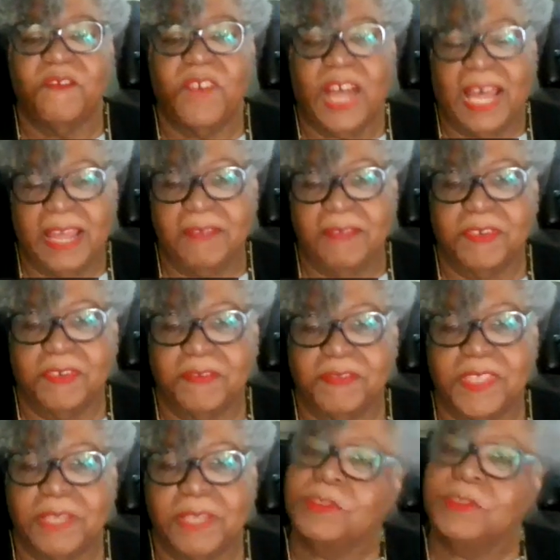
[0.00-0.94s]
5 of
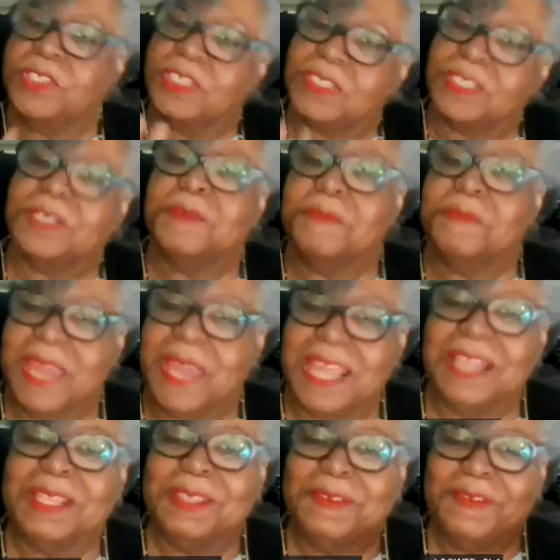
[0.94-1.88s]
them just to
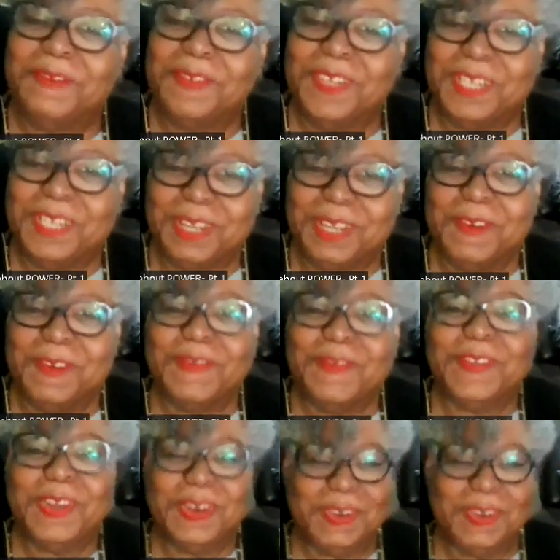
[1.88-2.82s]
make the video
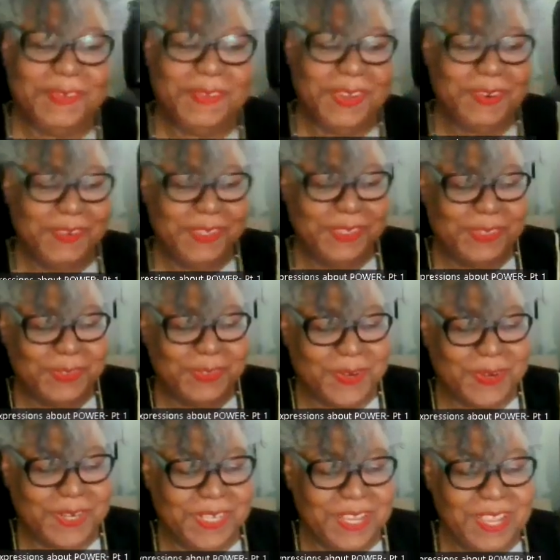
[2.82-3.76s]
very, very
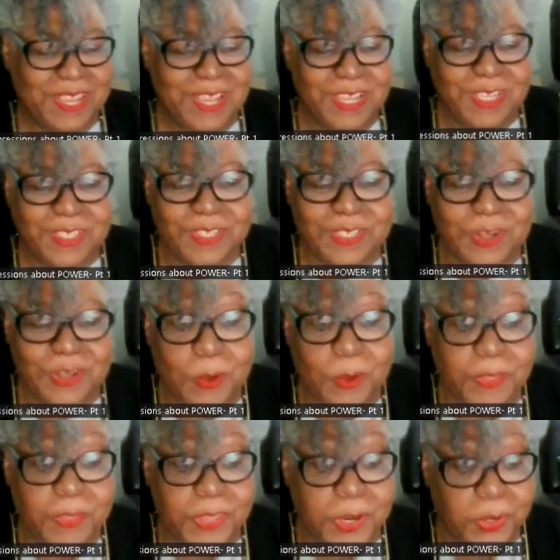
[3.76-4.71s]
short.
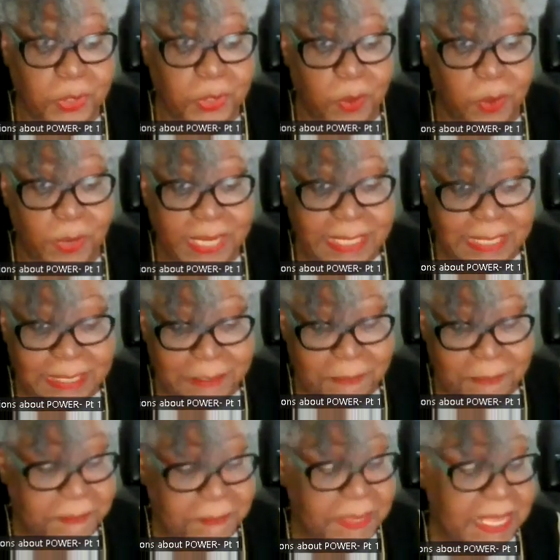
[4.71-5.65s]
So they're going
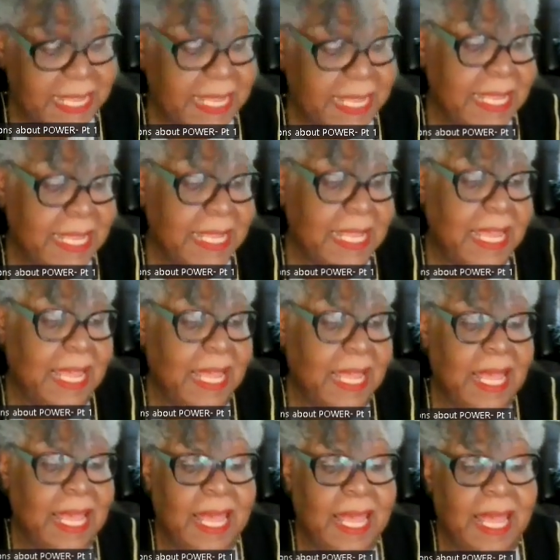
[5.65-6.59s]
to be,
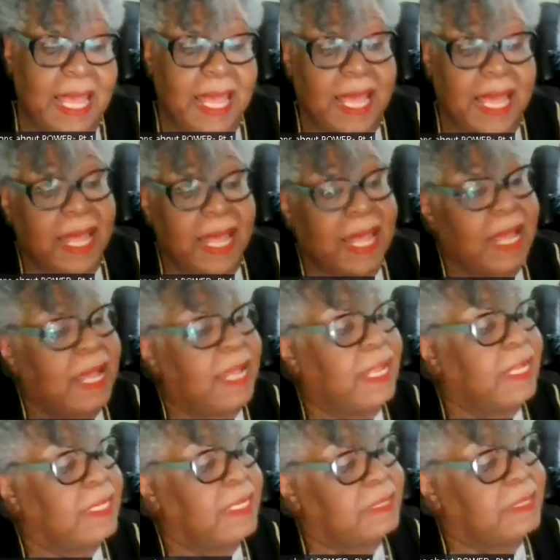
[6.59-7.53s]

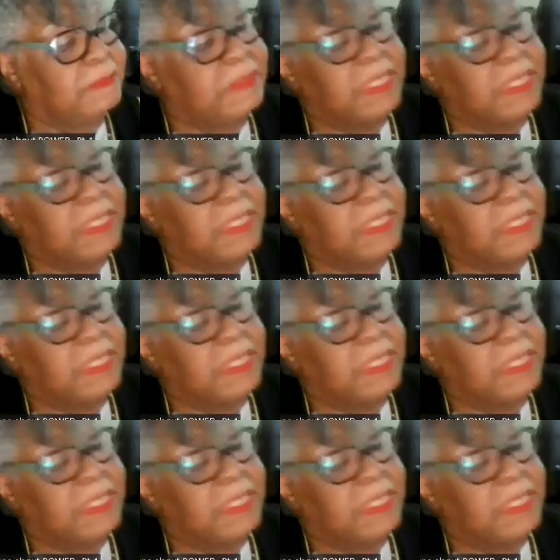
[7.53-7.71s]
uh,